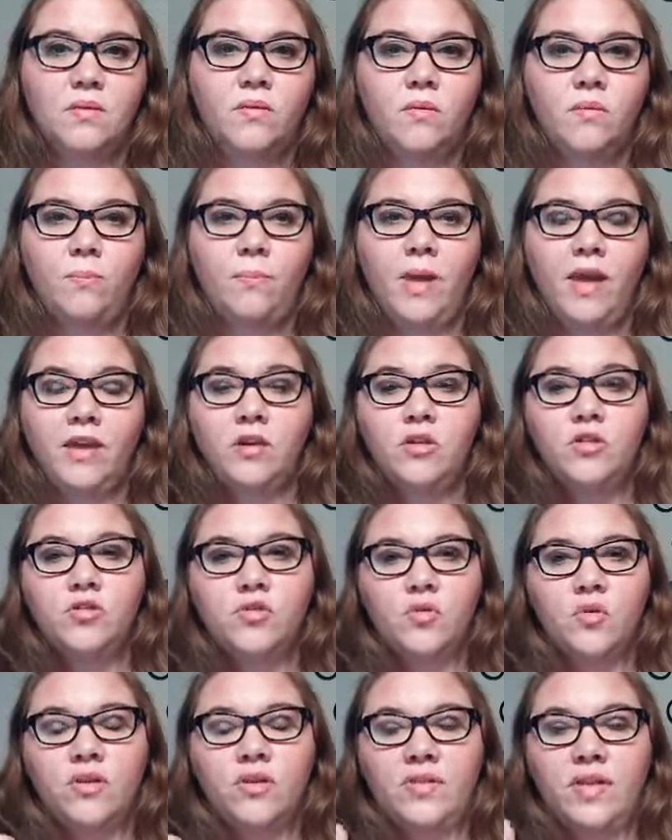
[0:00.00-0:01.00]
making
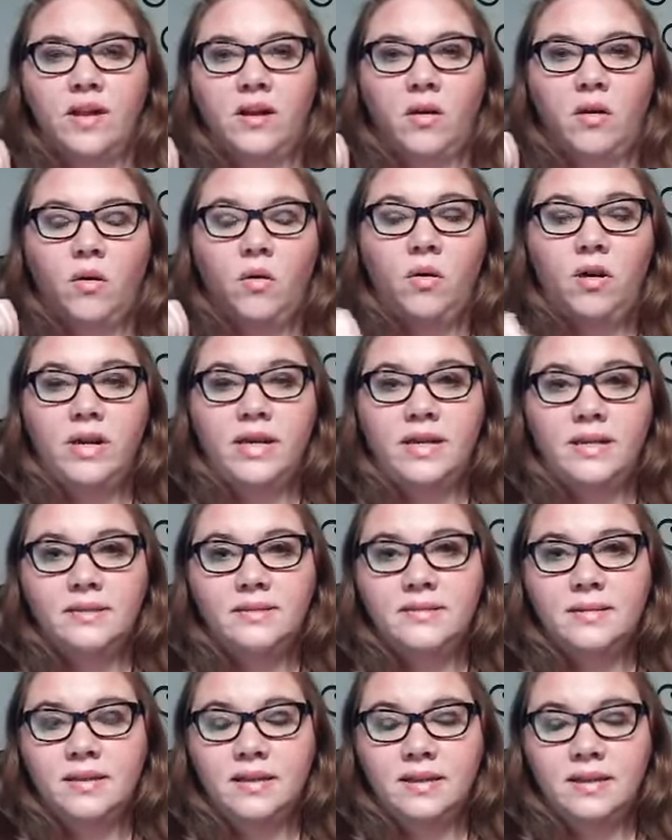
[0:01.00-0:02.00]
sure that our
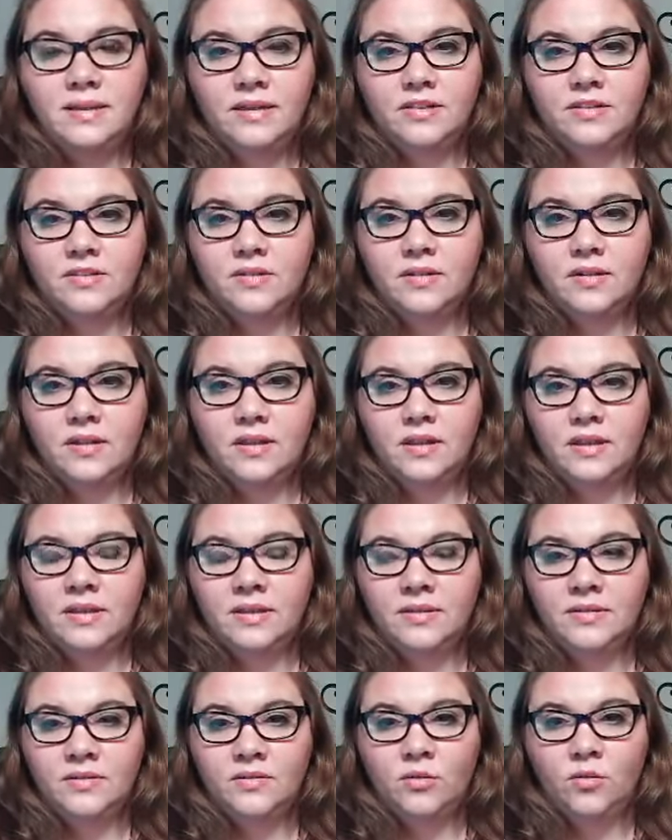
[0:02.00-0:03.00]
audience is
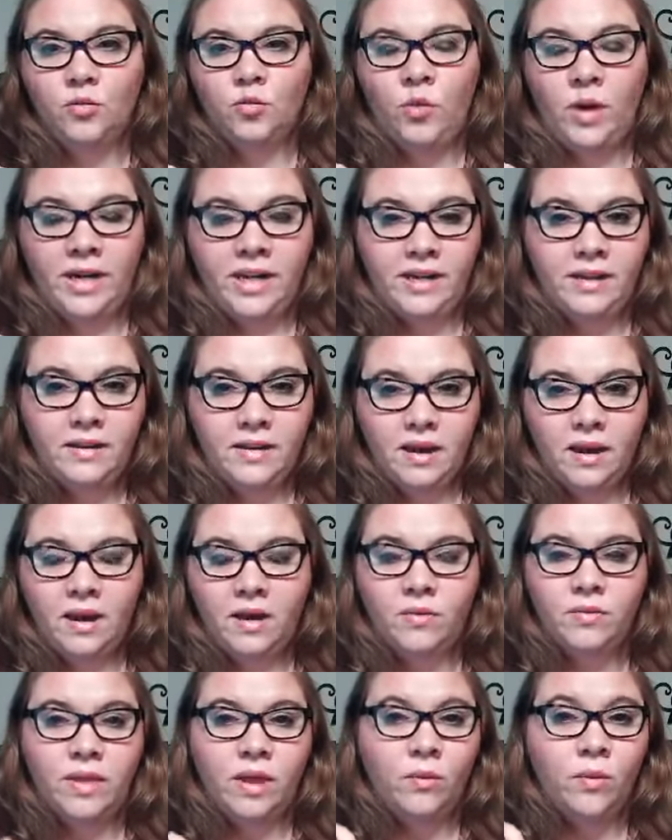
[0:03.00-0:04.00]
ready,
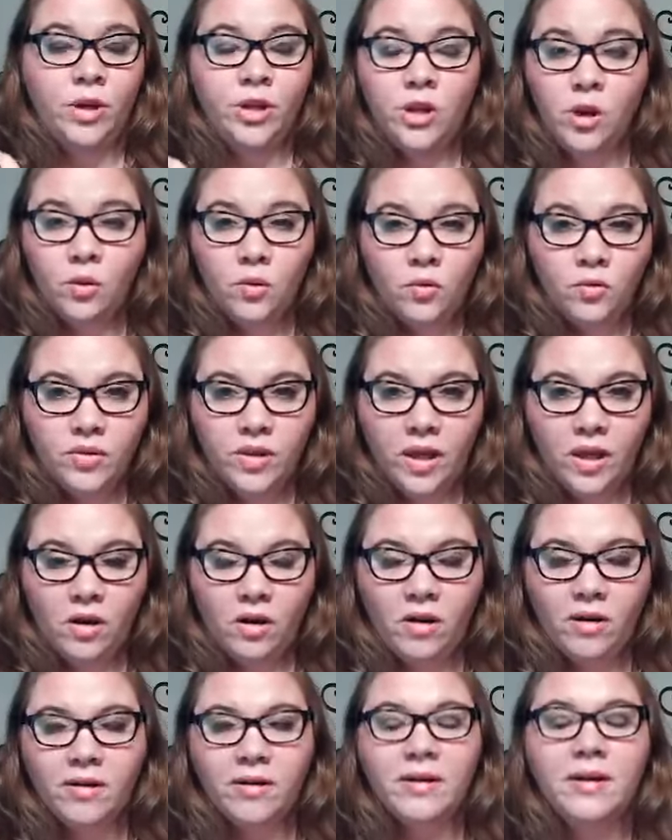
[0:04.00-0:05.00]
that we know who they
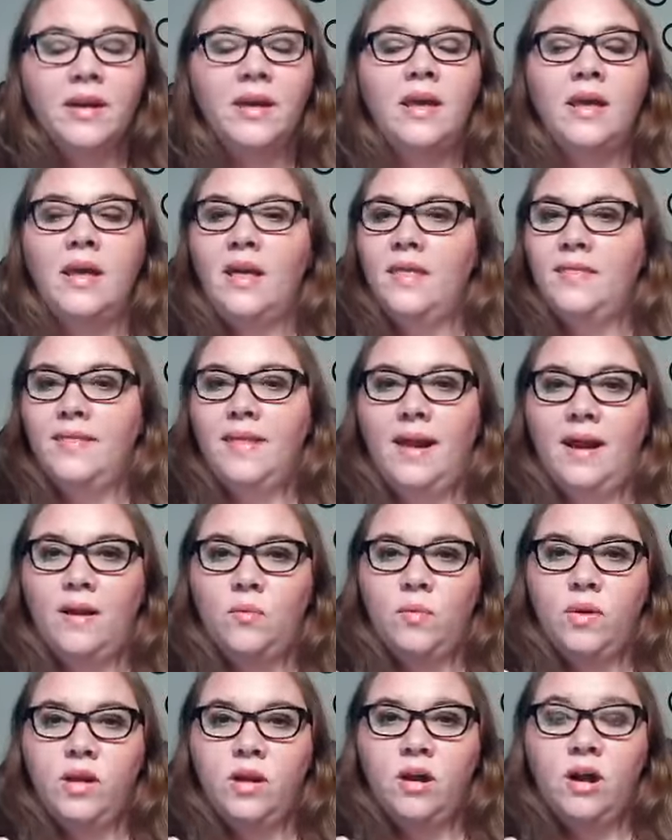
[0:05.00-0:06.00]
are, that
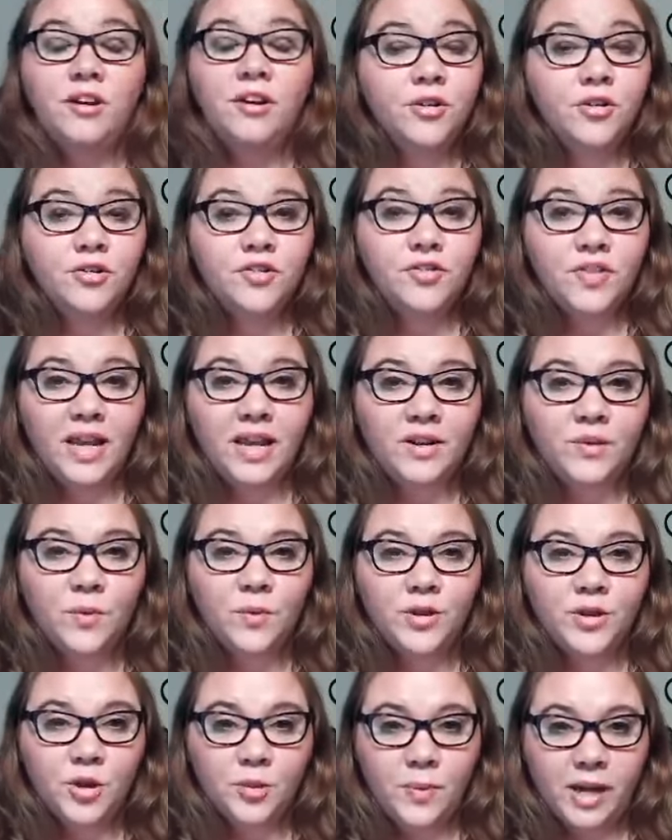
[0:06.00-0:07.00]
we understand
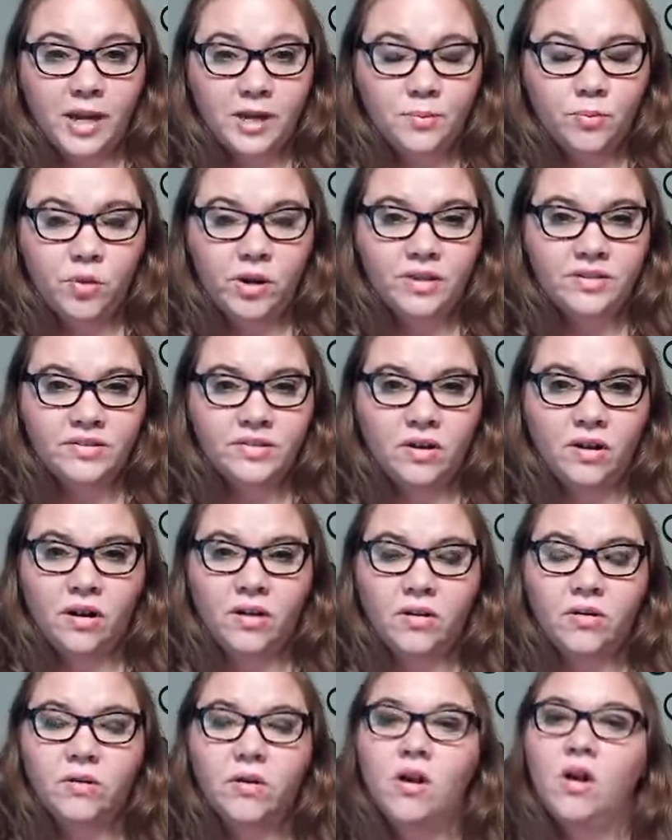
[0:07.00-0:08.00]
what their pain points
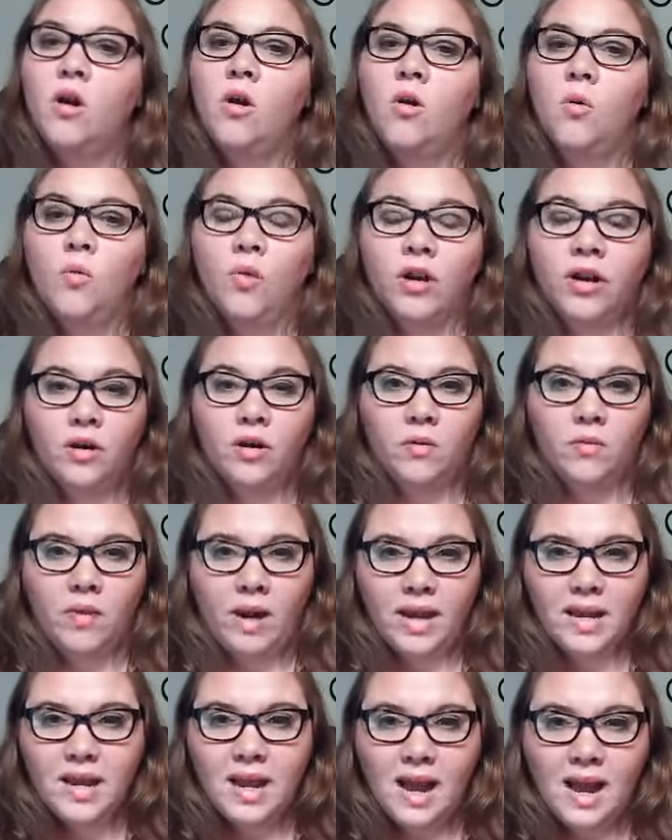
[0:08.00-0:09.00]
are. We're going to
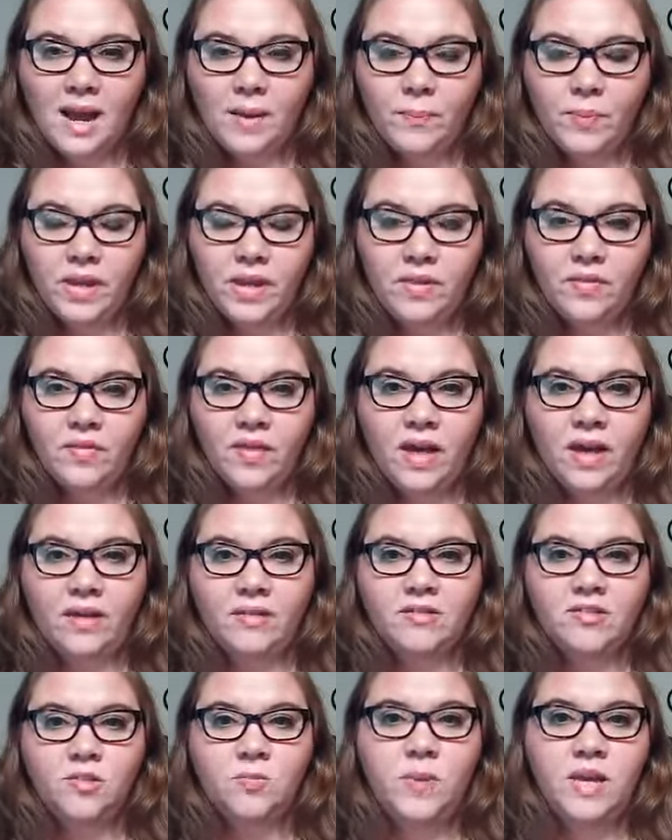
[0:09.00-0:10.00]
write copy that
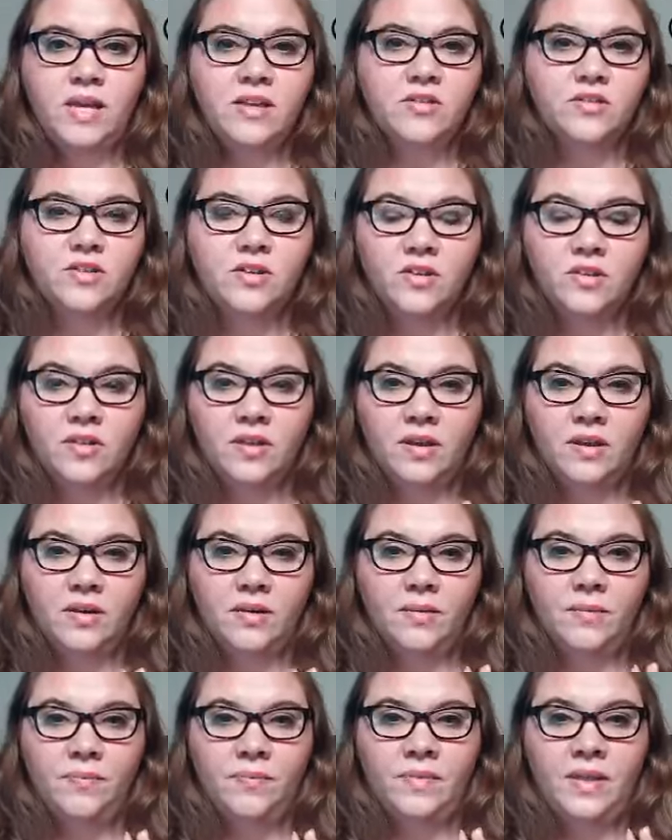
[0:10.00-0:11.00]
speaks to
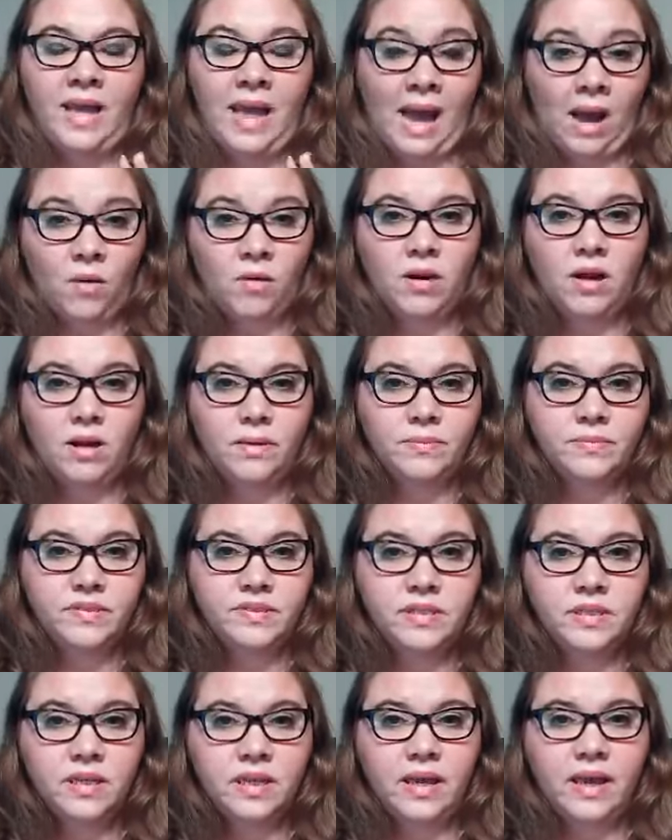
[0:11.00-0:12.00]
the
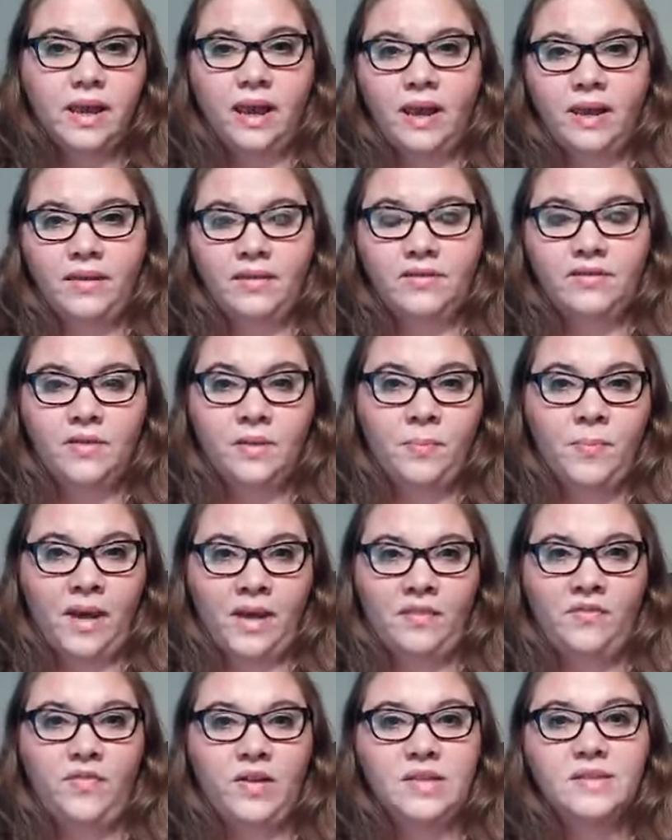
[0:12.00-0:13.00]
outcomes and the
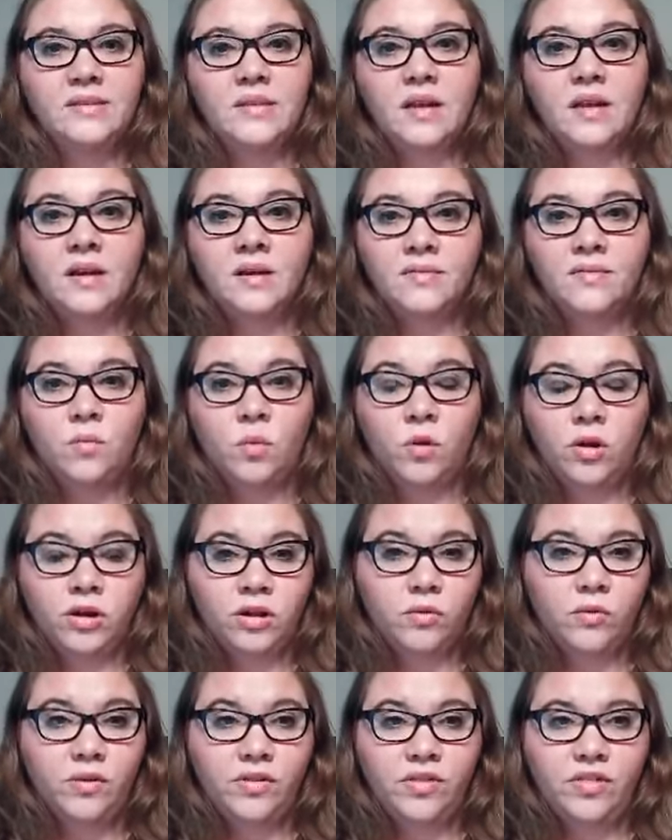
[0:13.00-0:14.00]
benefits of
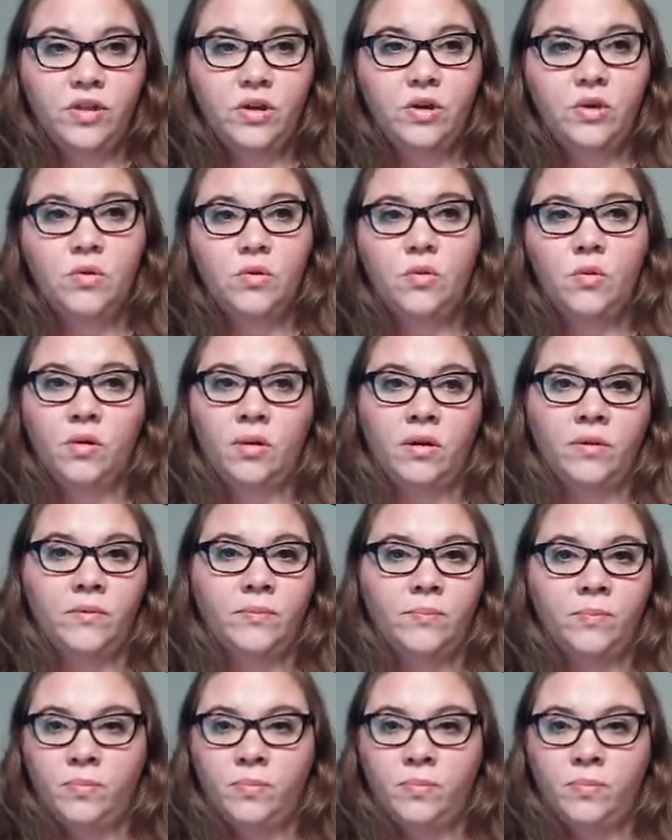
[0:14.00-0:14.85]
working with you, or